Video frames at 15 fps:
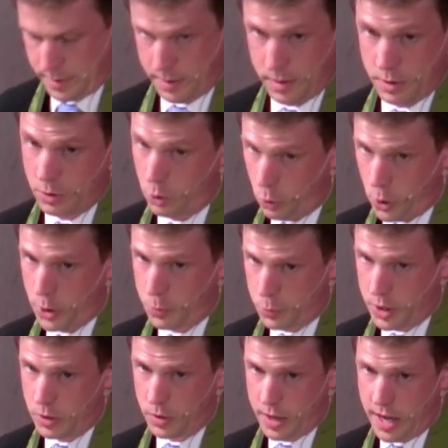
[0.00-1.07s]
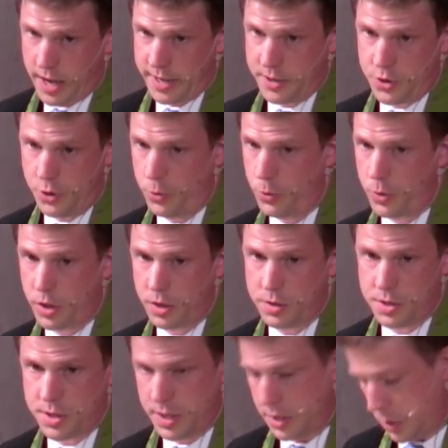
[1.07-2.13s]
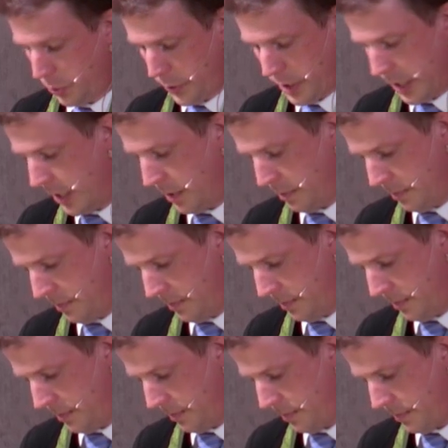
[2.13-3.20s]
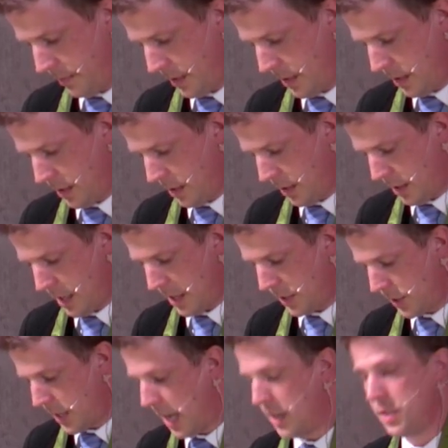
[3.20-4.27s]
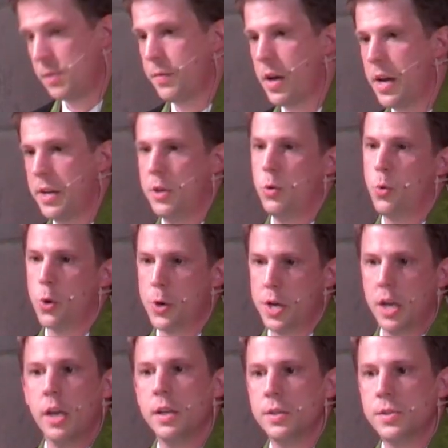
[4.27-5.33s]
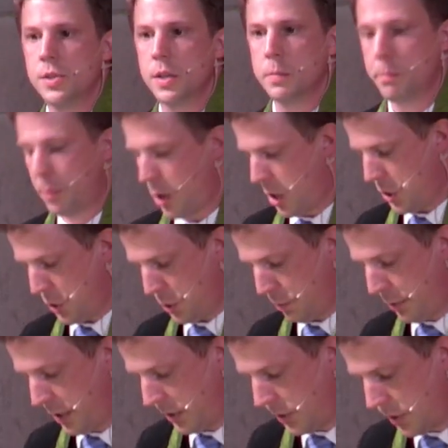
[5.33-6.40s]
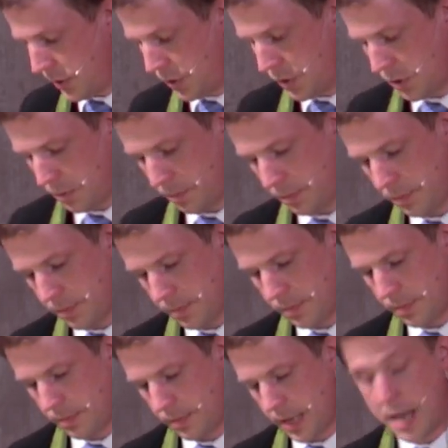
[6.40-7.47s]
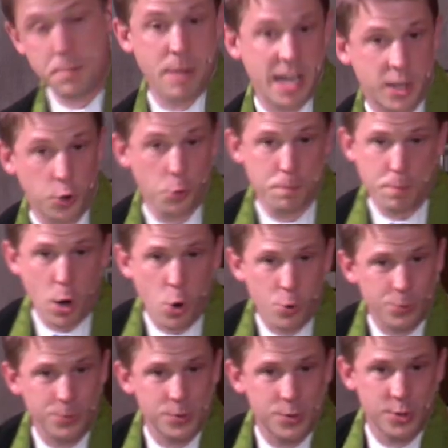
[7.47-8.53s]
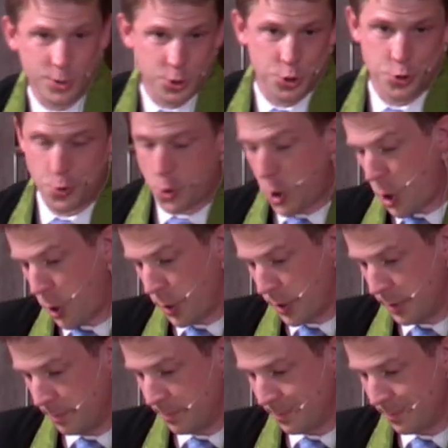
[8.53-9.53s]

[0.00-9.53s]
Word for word: The Lord will guide you continually and satisfy your needs in parched places and make your bones strong.